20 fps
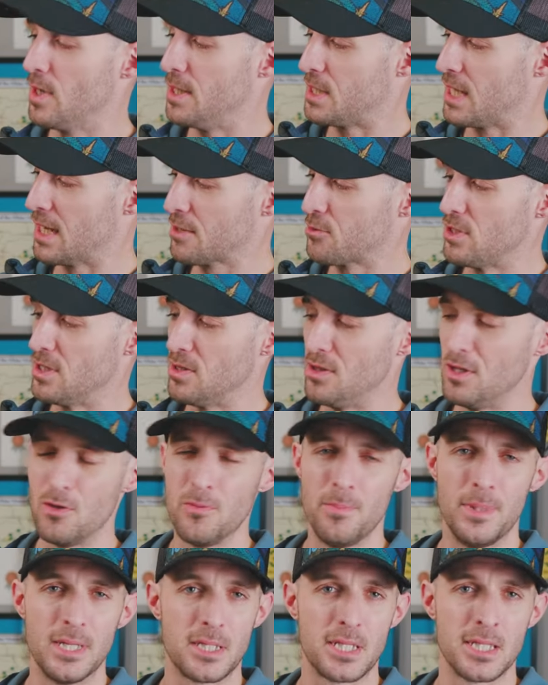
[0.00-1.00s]
It's actually a
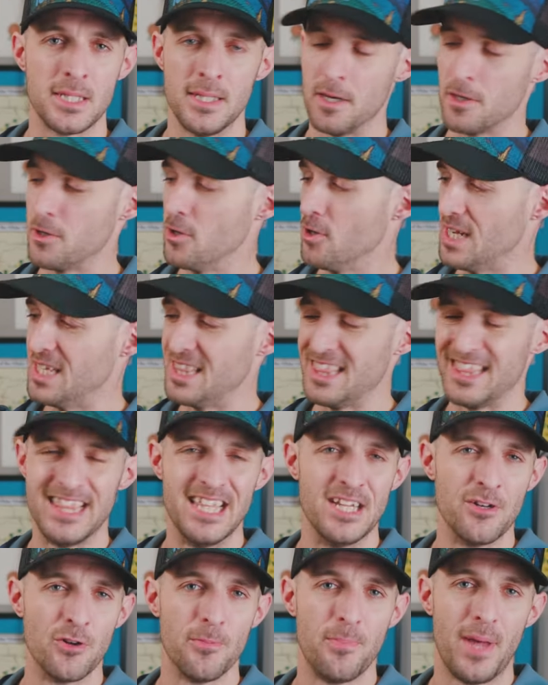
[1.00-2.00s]
little bit snugger and
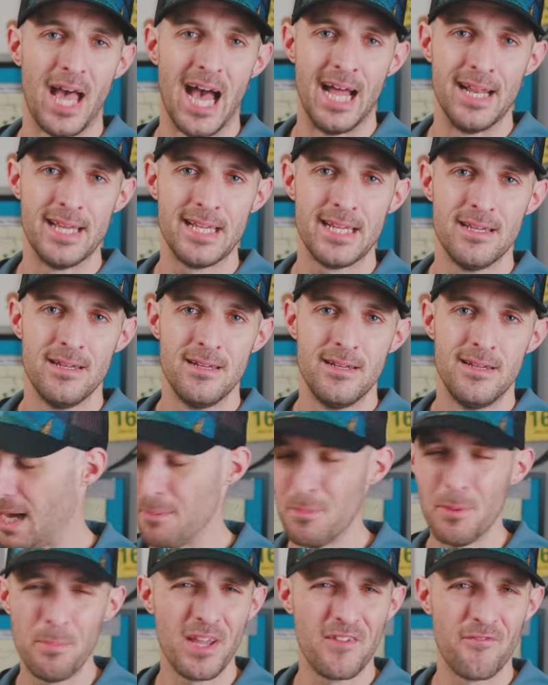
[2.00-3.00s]
thinner padding.
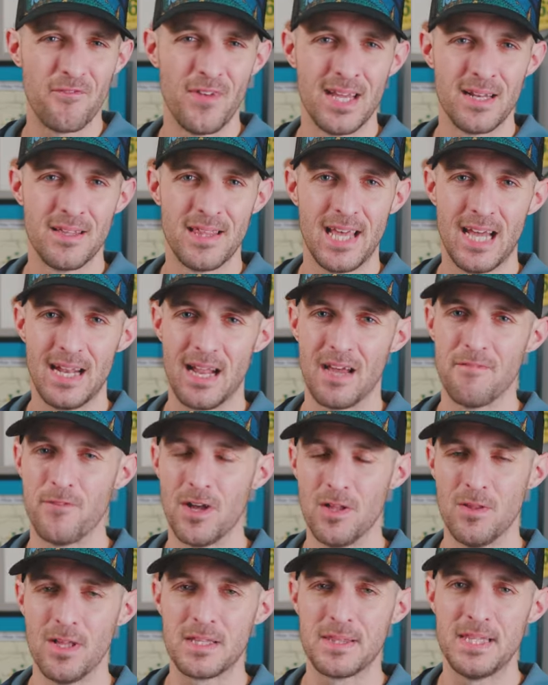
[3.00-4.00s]
I'm a big fan of that. I
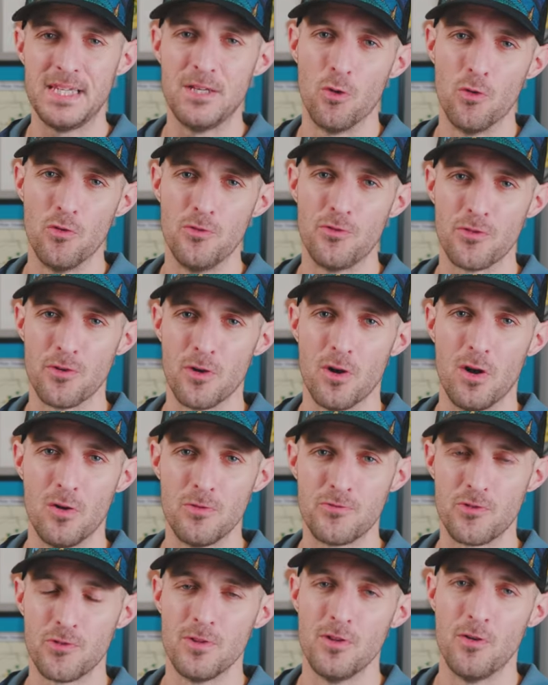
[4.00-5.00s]
felt like the older
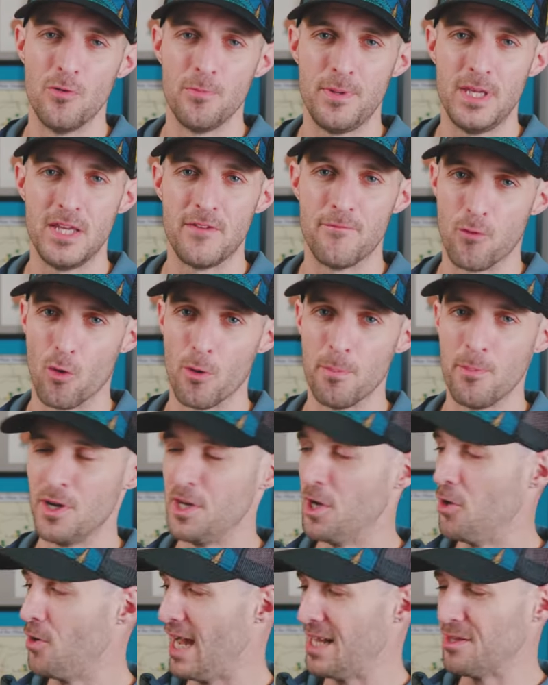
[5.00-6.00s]
Altra Lone Peak
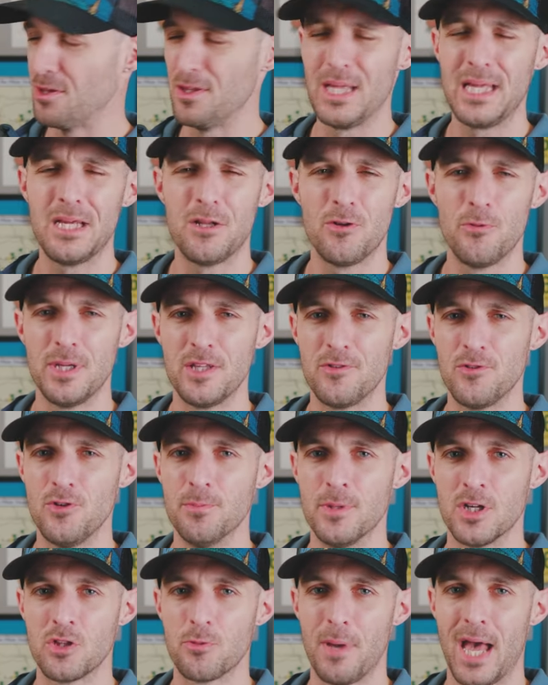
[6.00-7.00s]
4.0 had a little bit too
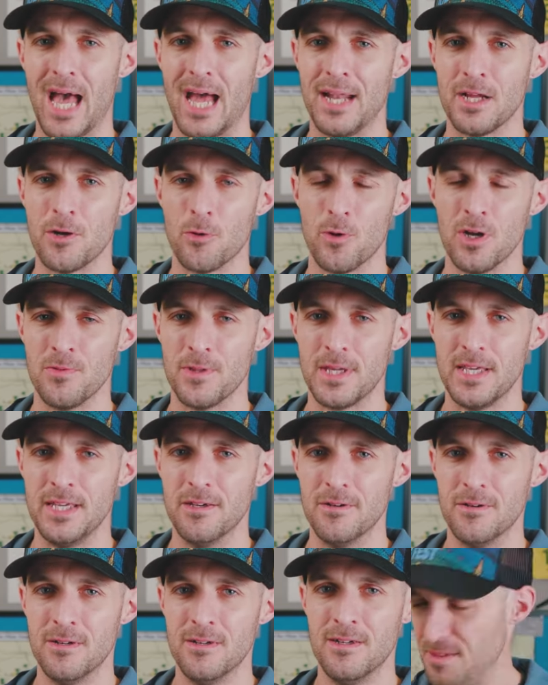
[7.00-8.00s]
much padding around the
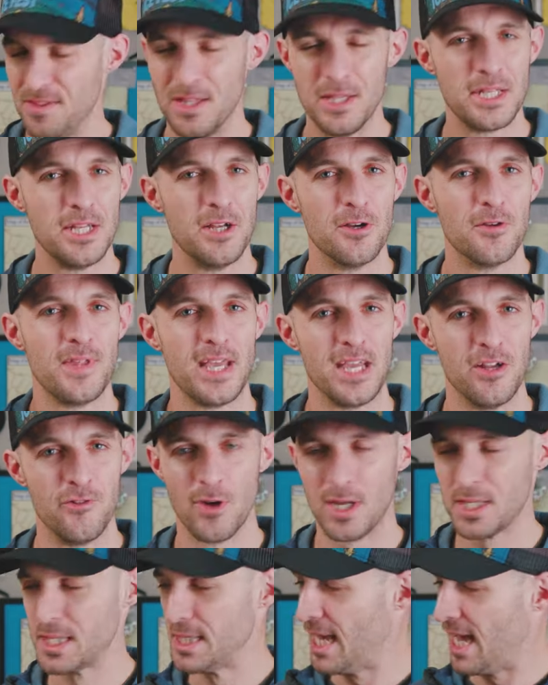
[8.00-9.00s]
heel. This year they
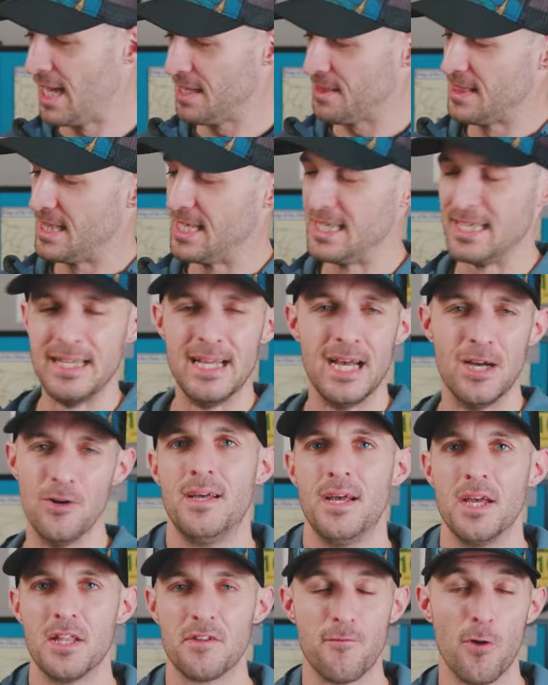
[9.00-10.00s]
addressed that, thinned it
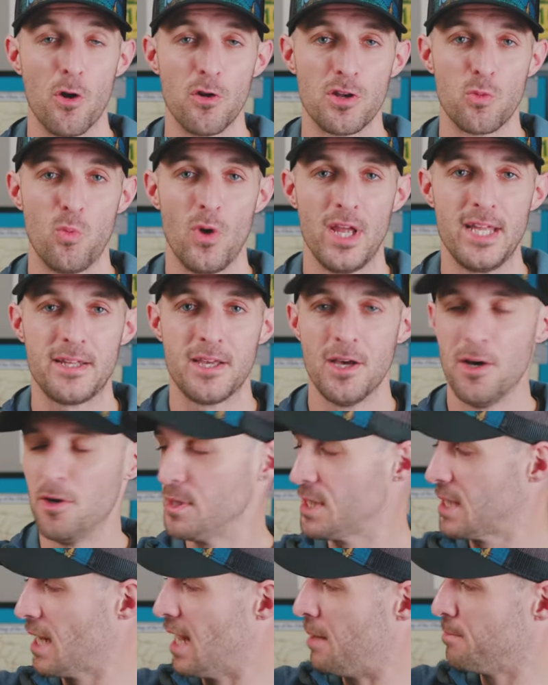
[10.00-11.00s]
out. As far as weight
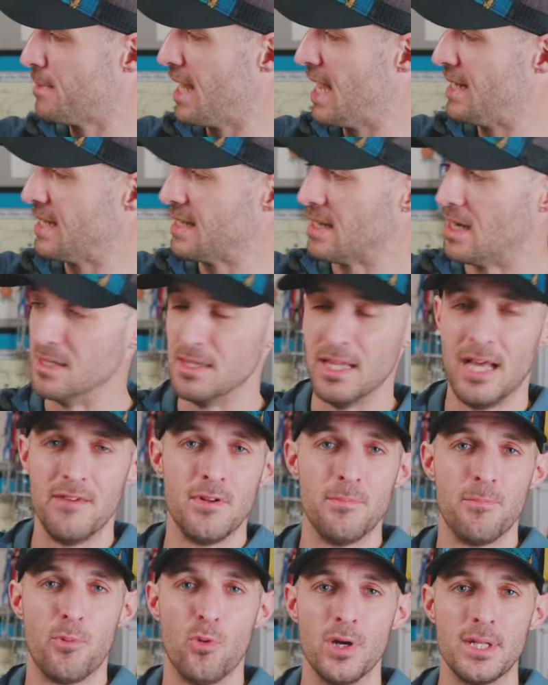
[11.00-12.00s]
goes, I'm getting
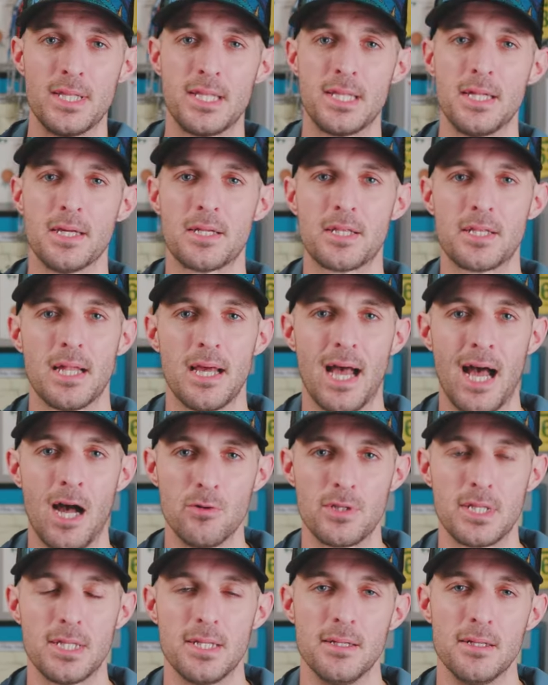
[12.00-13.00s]
11.6
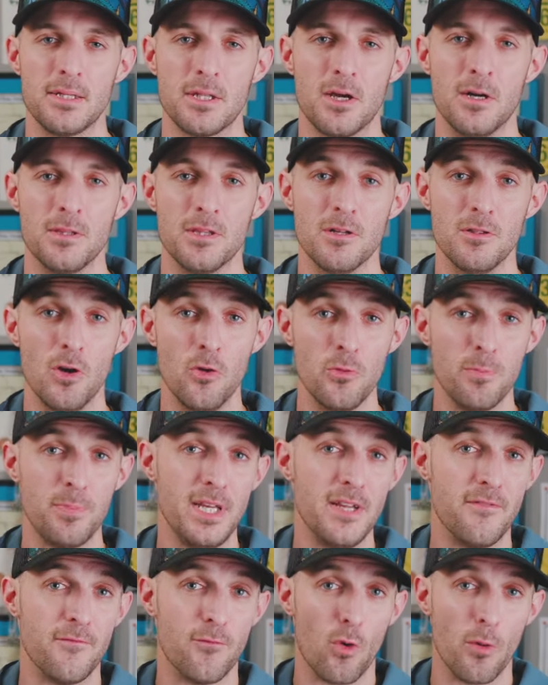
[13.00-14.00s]
ounces on the Lone
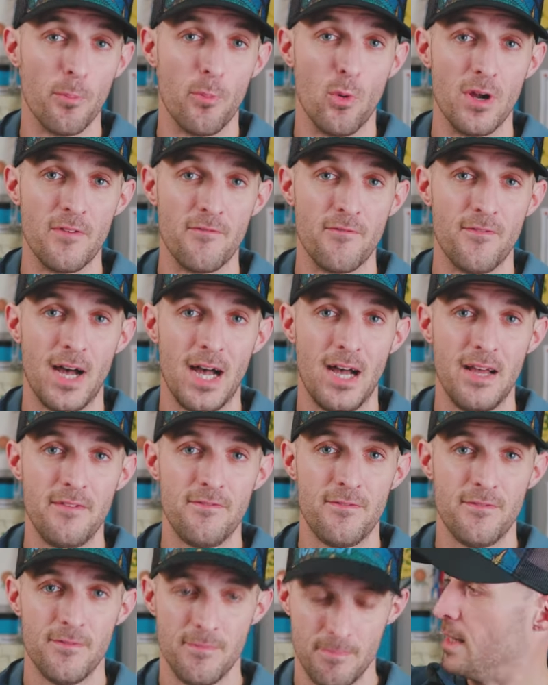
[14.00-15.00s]
Peak
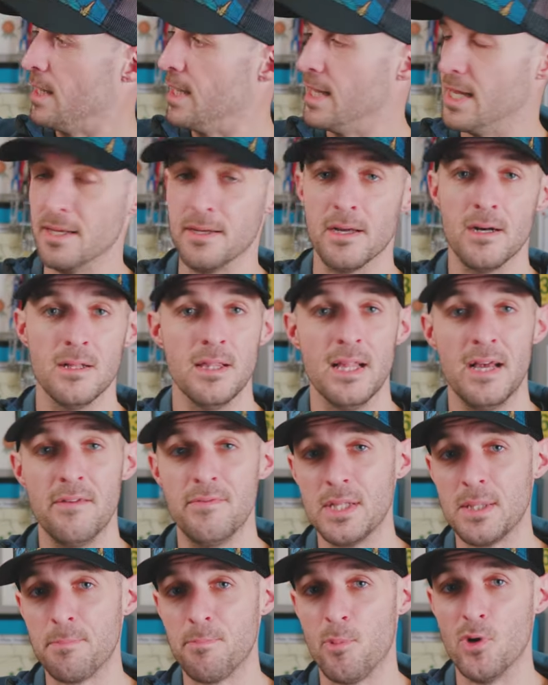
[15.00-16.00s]
4.5 and
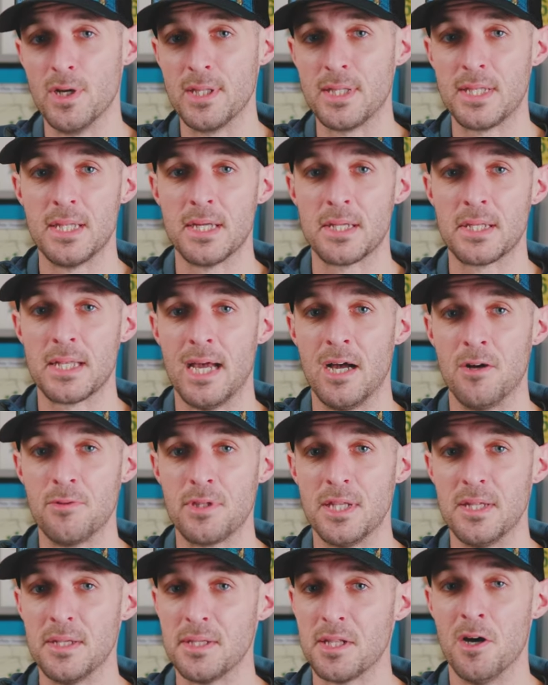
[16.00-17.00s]
11.6
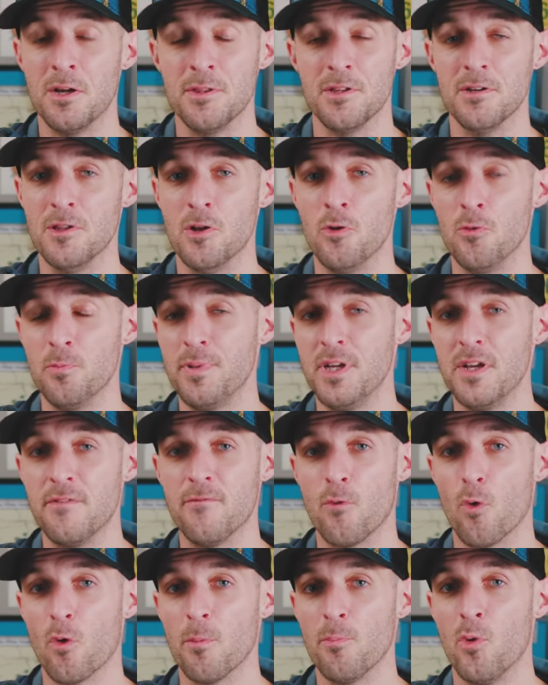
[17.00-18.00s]
ounces on the Lone Peak
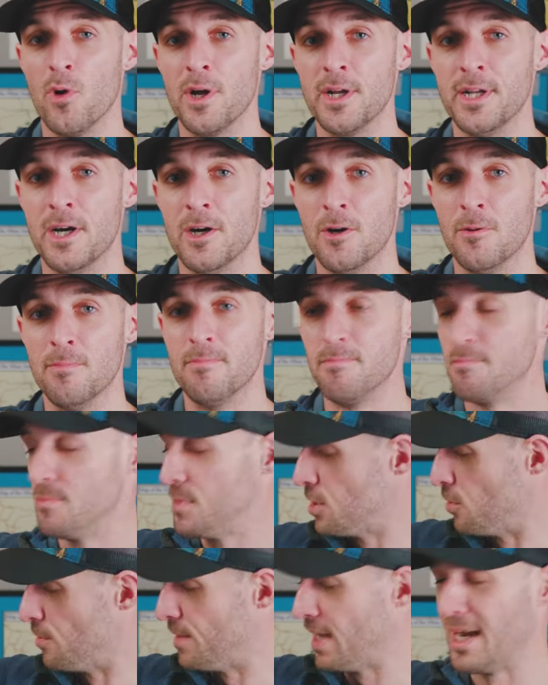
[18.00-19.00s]
4.0.
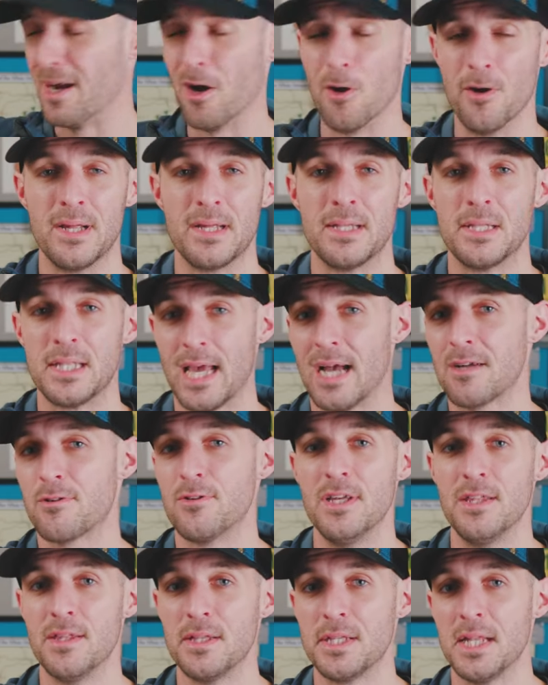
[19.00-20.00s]
So they are
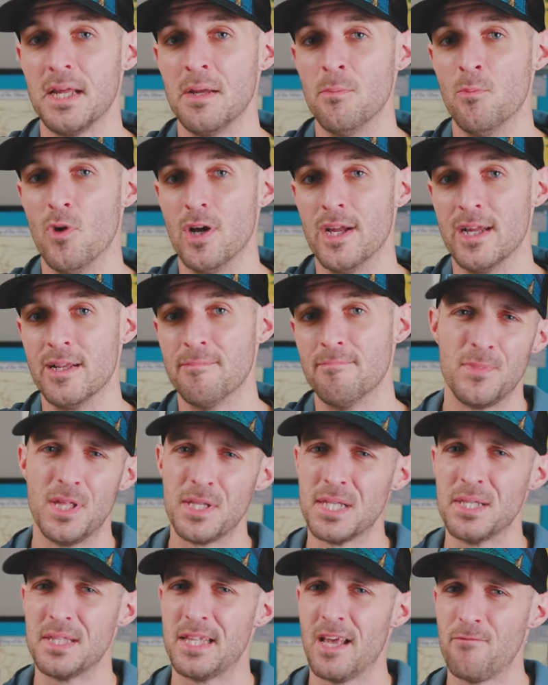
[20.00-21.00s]
exactly the same weight.
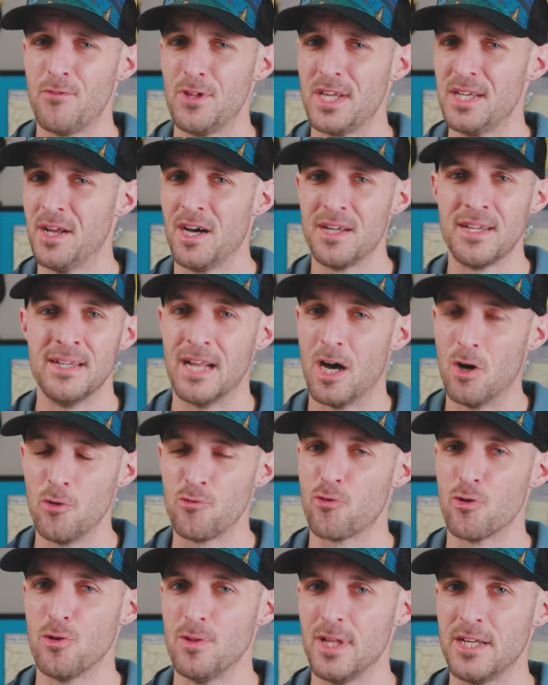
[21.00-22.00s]
This is definitely not an
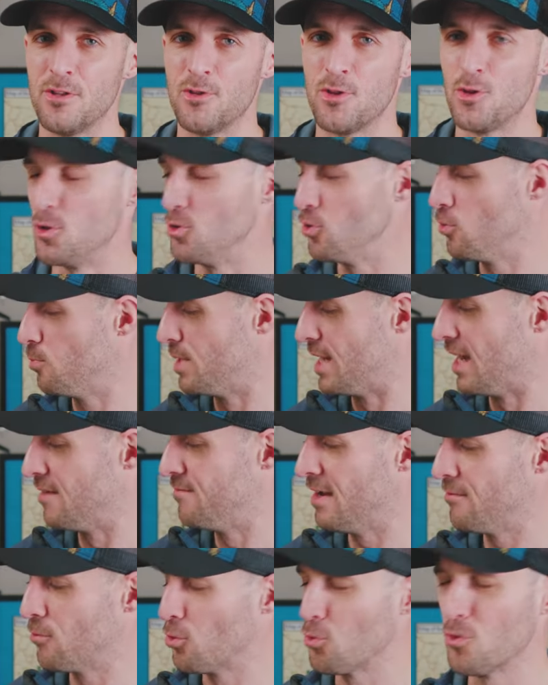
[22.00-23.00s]
ultra light shoe, but I've
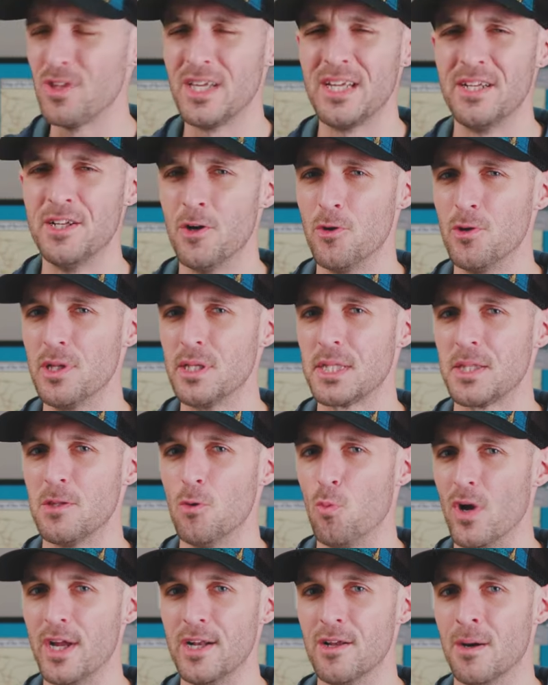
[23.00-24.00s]
never really noticed the
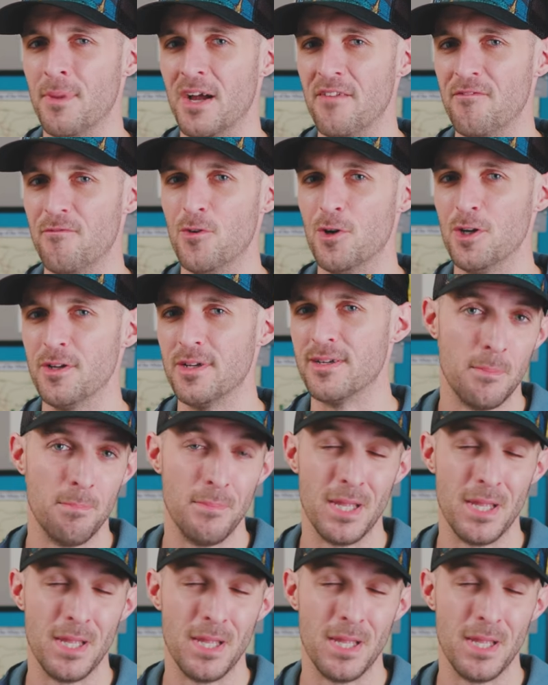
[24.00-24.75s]
weight on my foot.